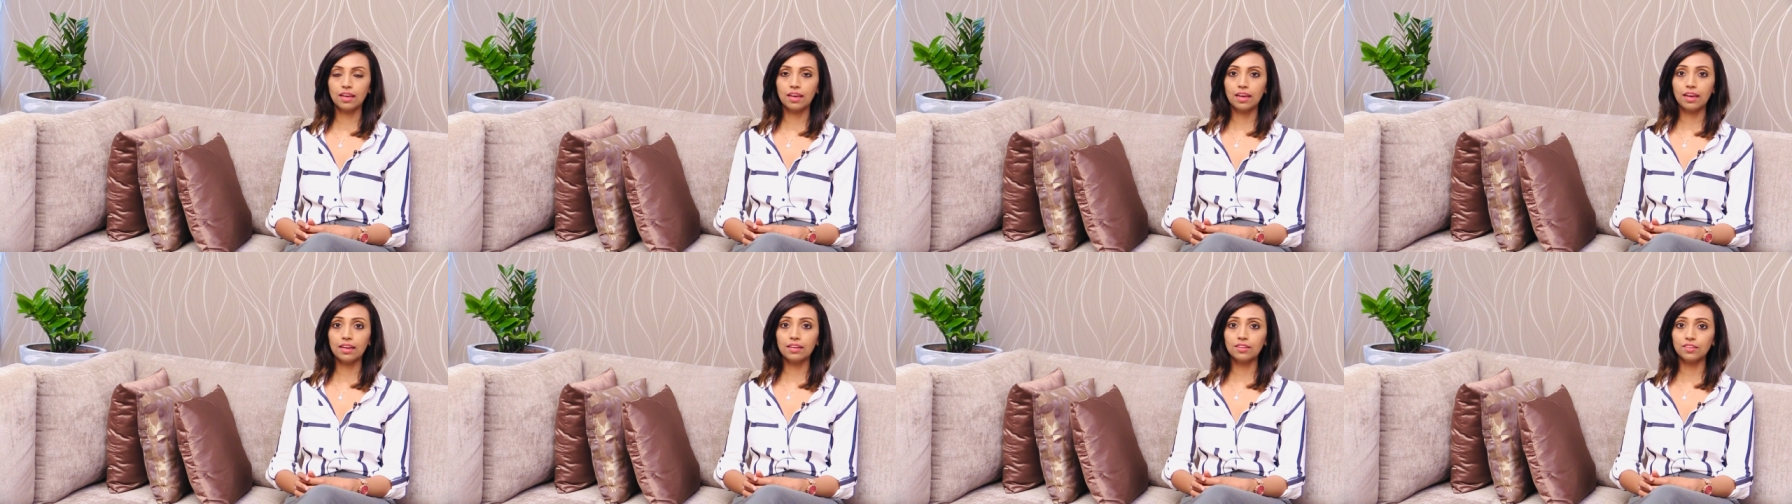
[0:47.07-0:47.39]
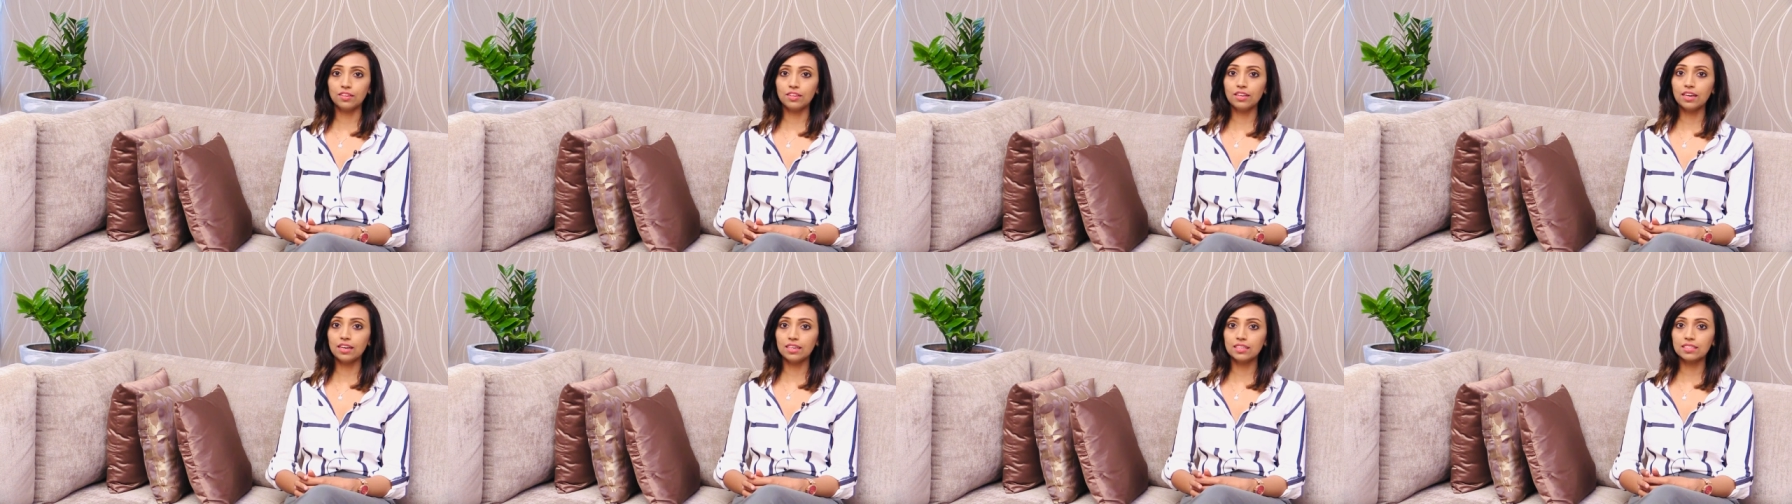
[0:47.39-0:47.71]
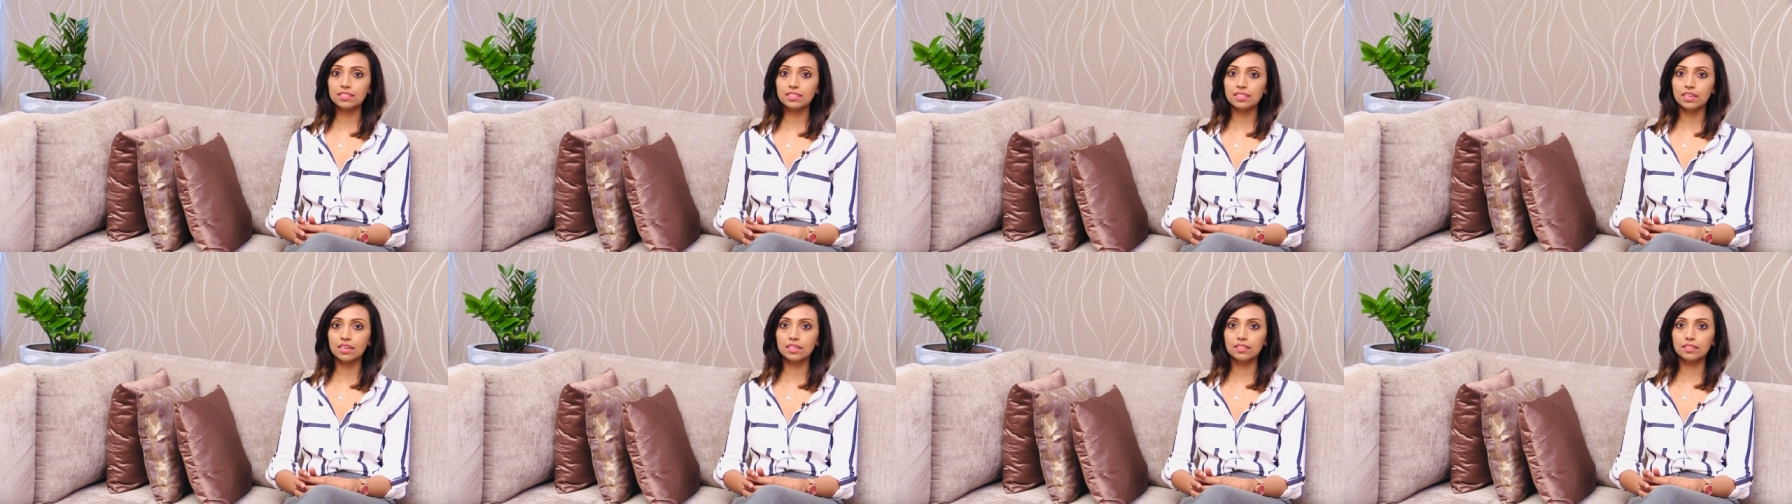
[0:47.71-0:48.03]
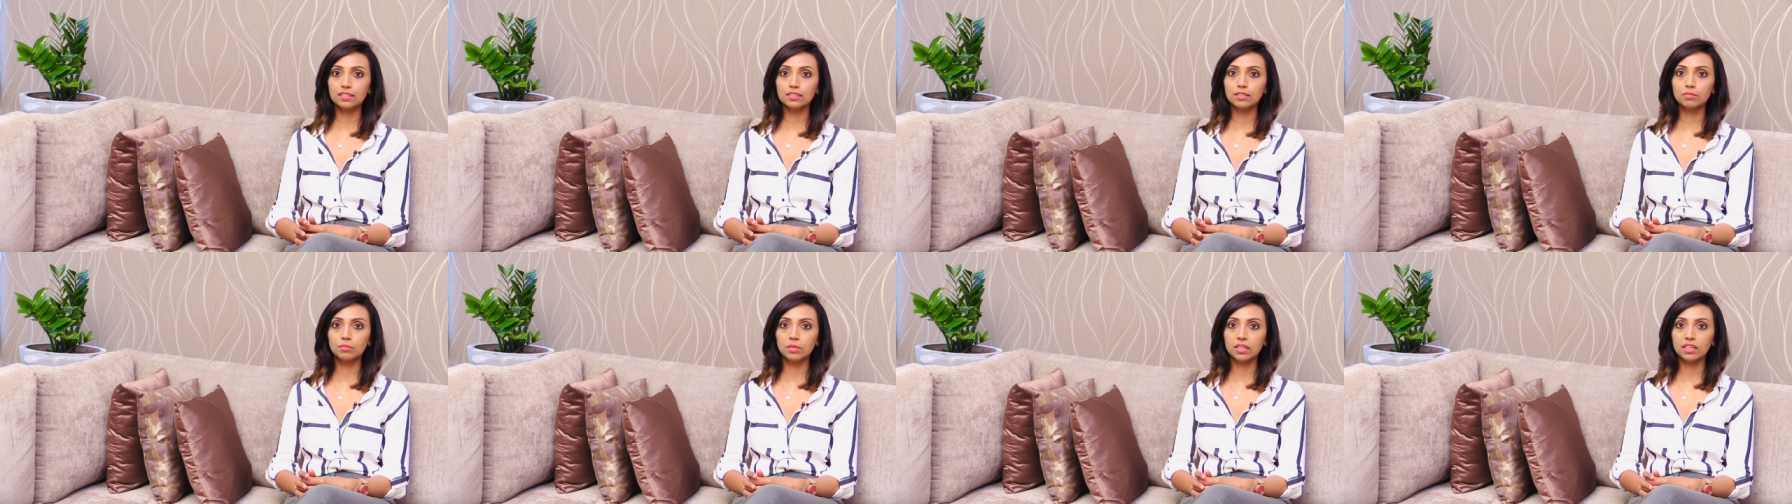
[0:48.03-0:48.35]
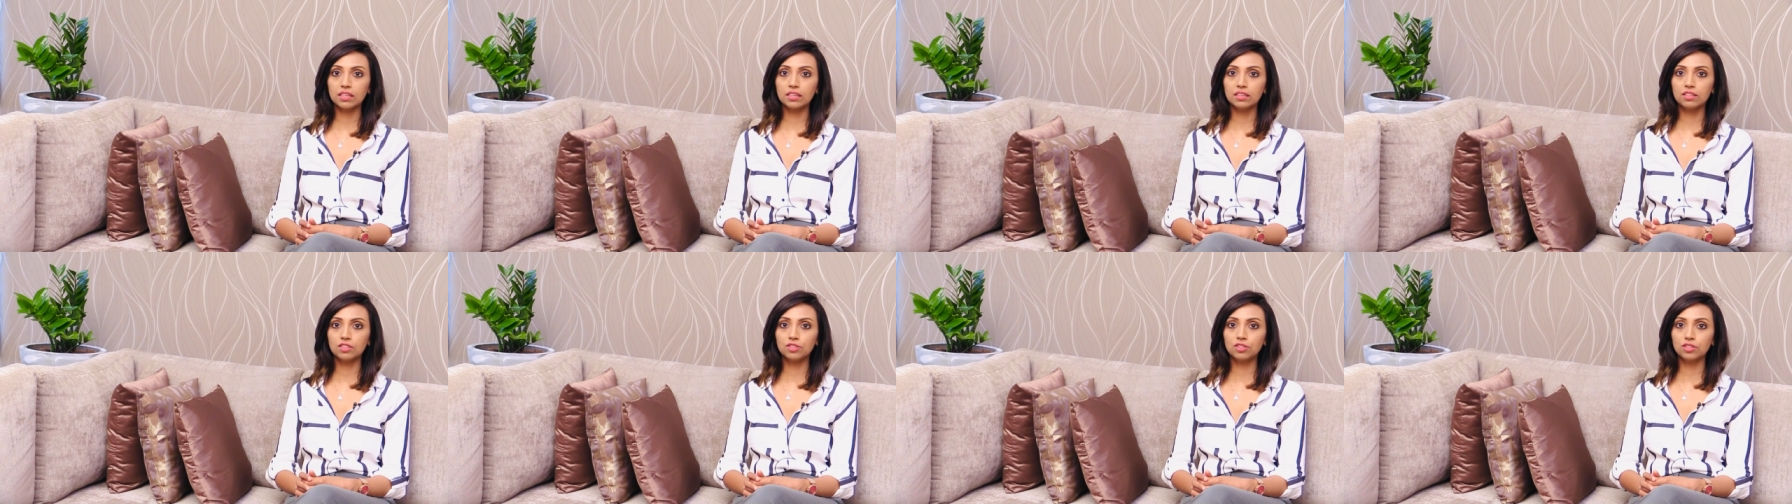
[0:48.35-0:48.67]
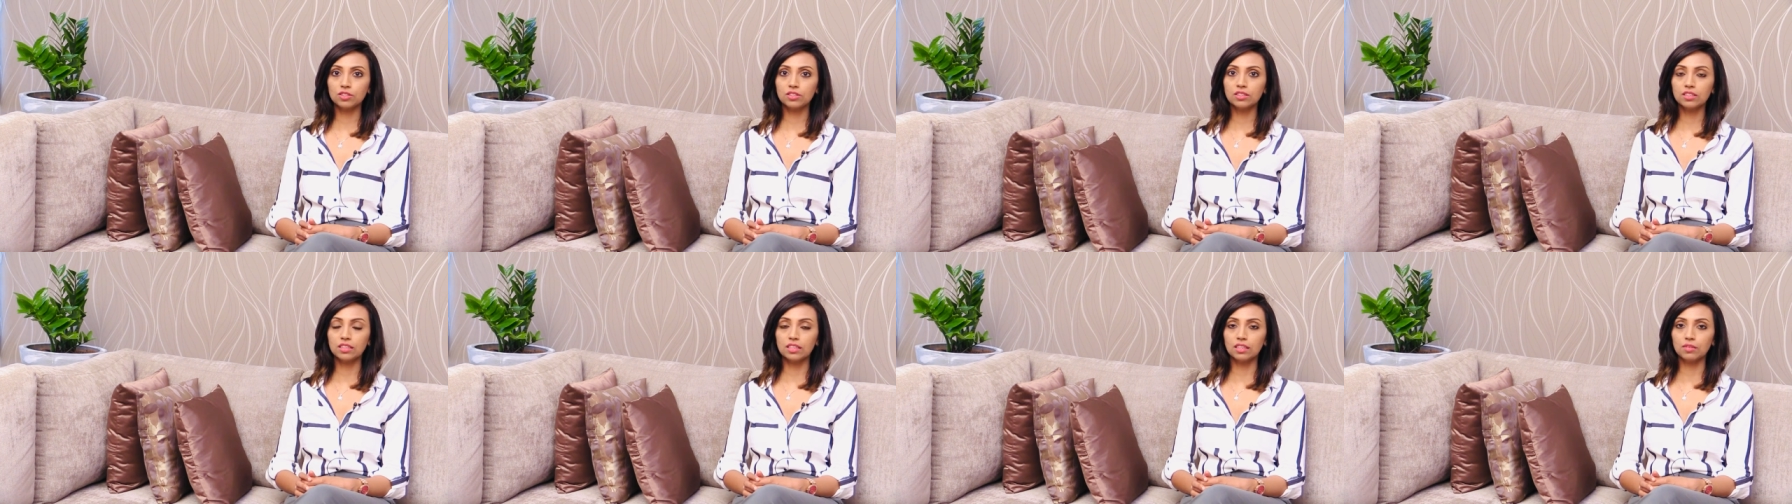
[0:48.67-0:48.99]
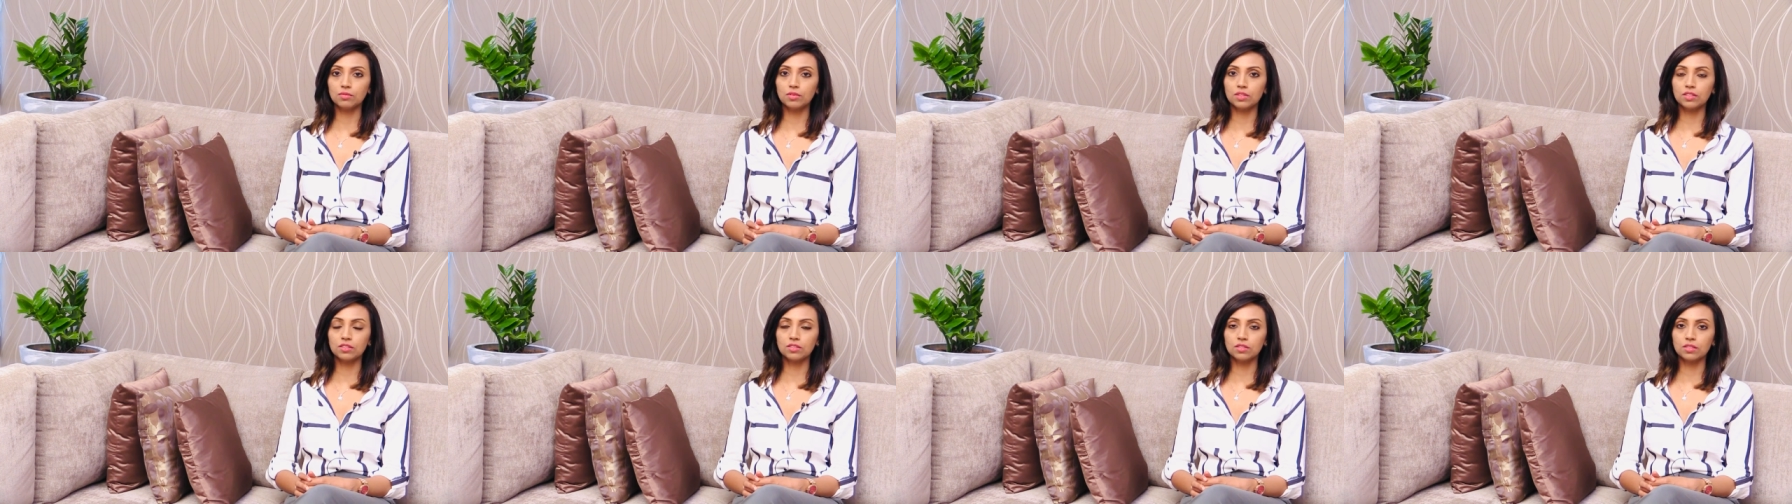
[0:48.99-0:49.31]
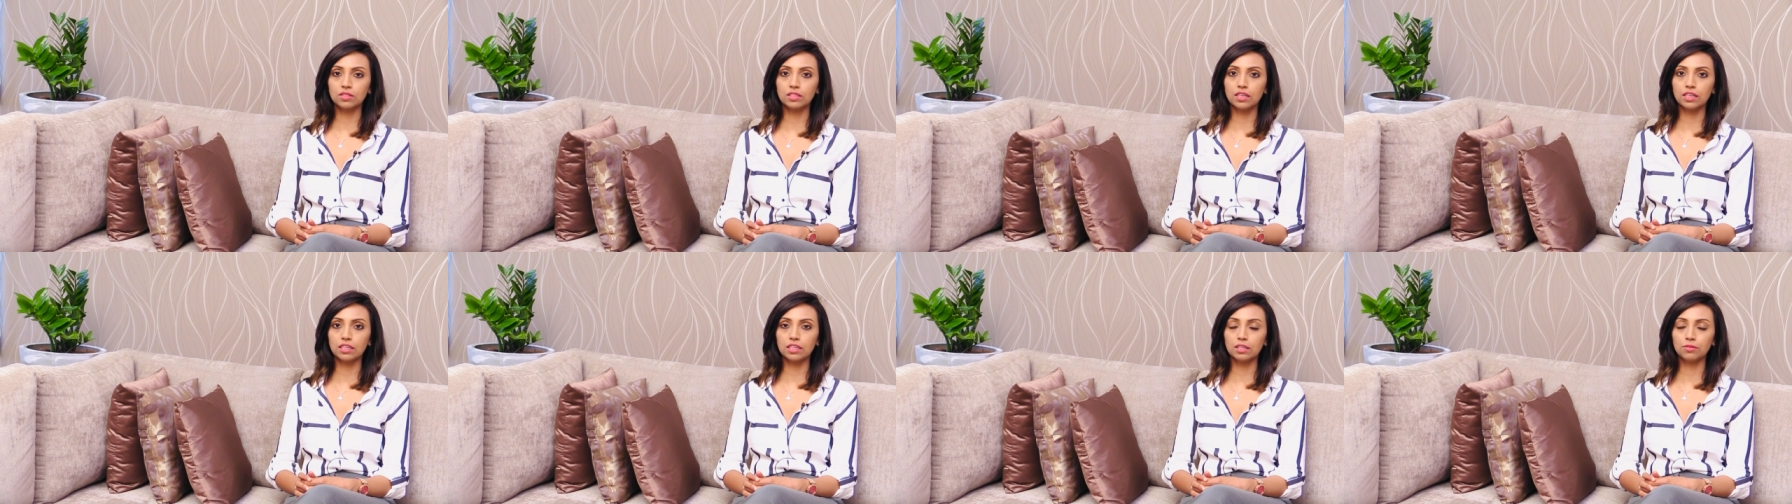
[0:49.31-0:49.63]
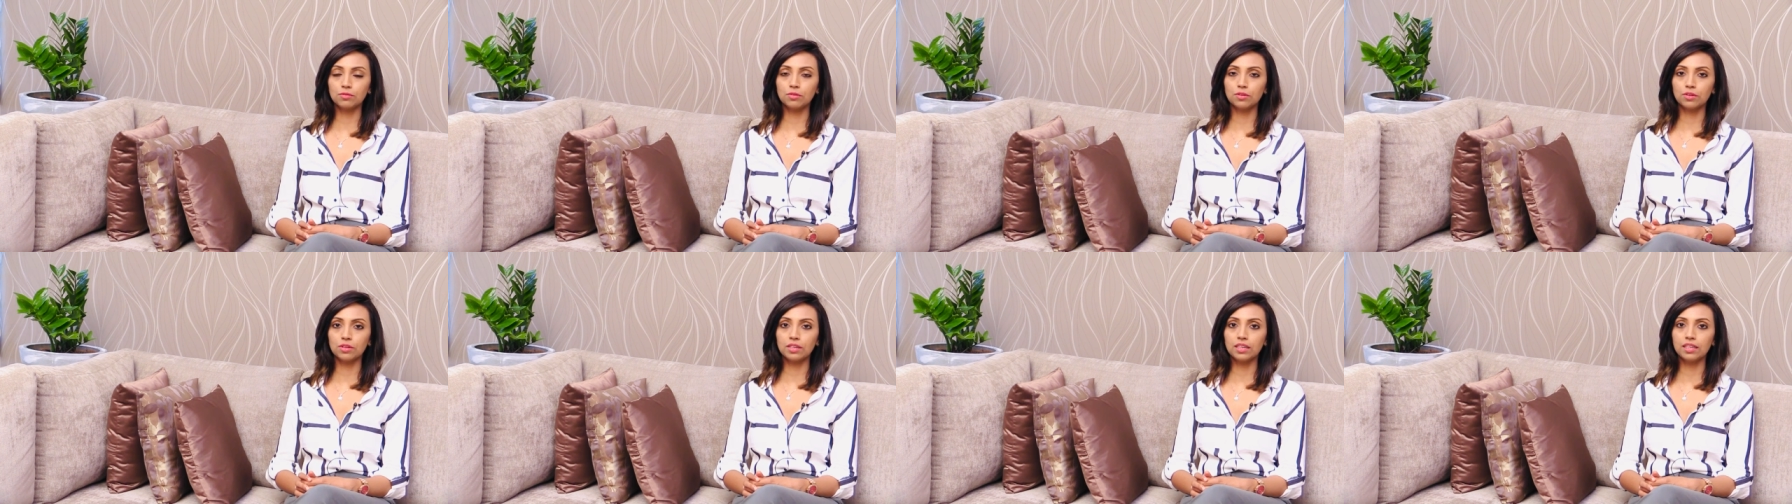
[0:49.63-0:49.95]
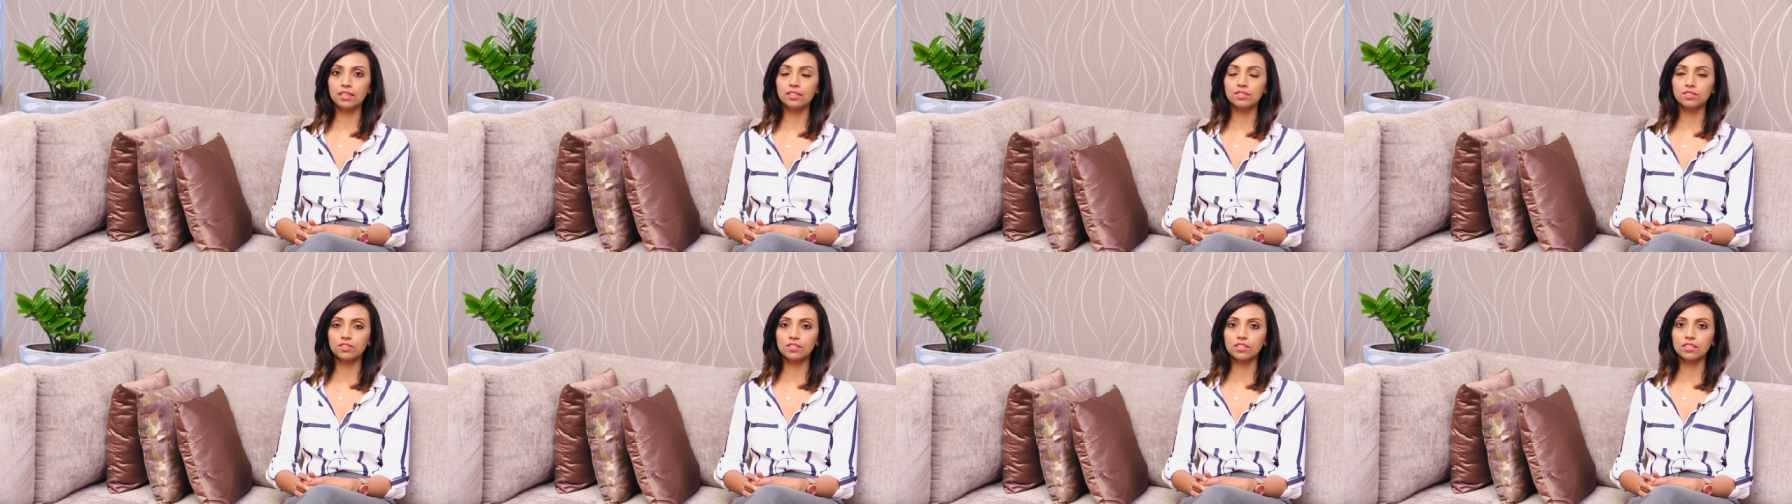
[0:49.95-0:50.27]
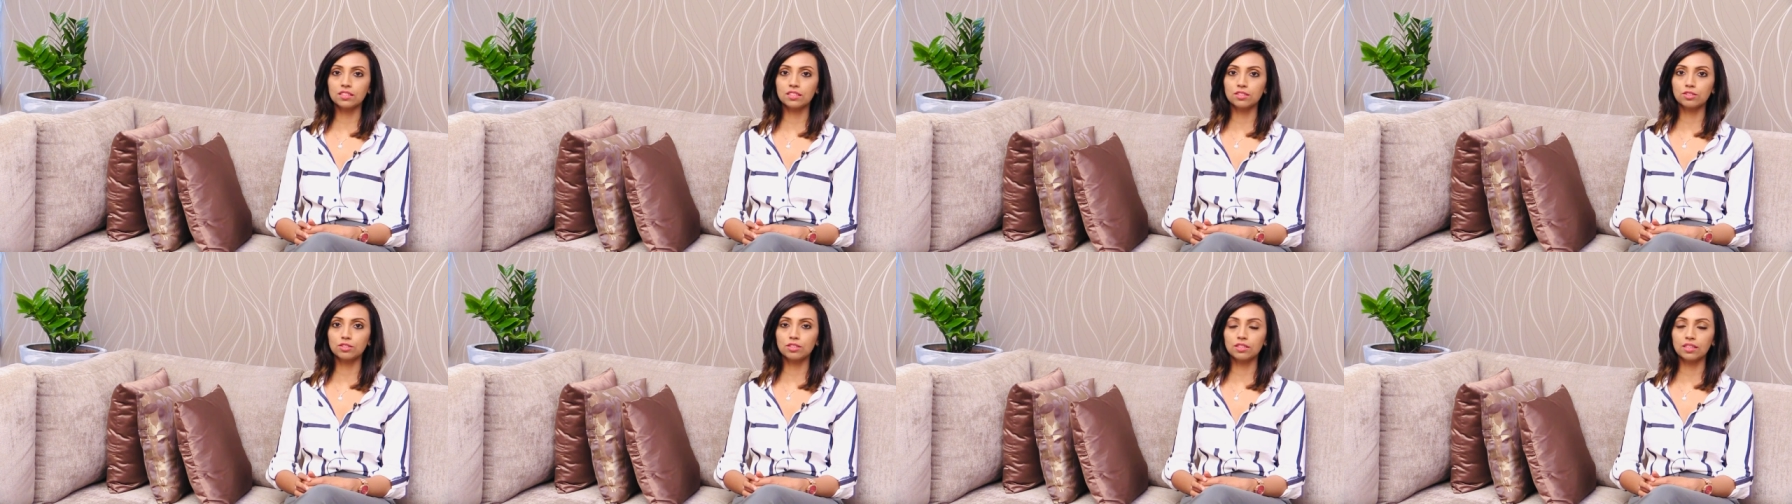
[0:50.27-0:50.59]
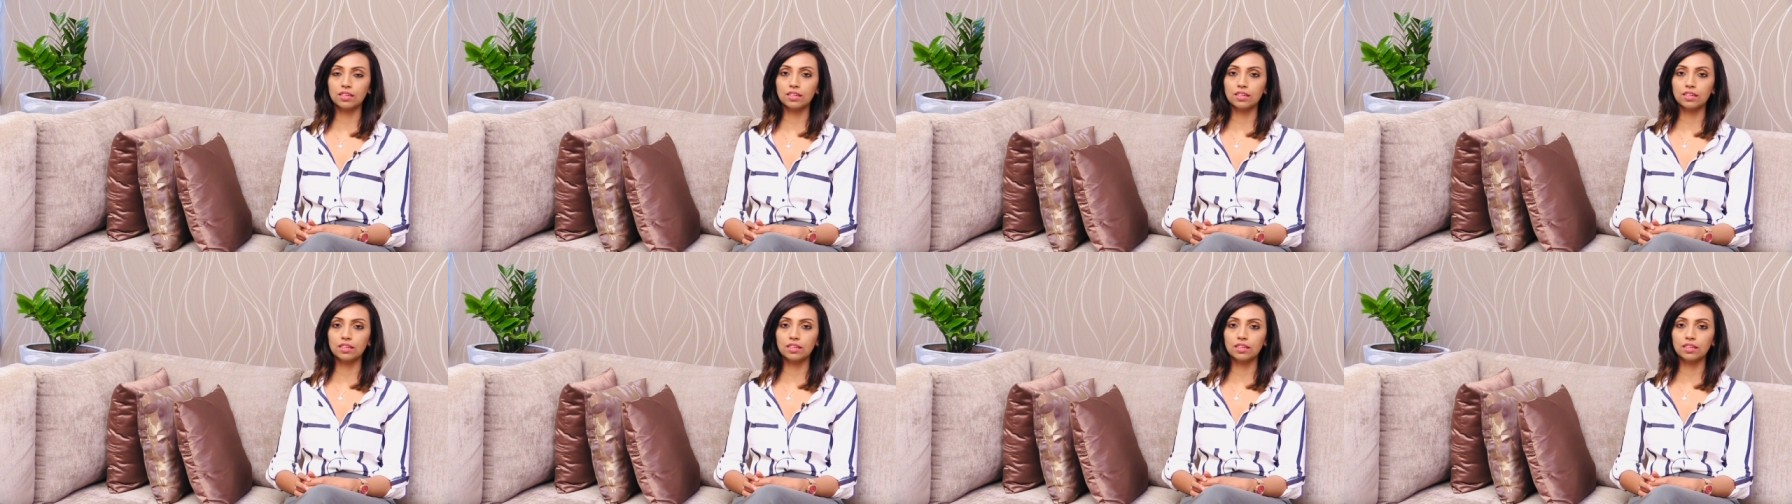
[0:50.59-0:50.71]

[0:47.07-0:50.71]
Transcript: And there I started my journey with Society for Health Research and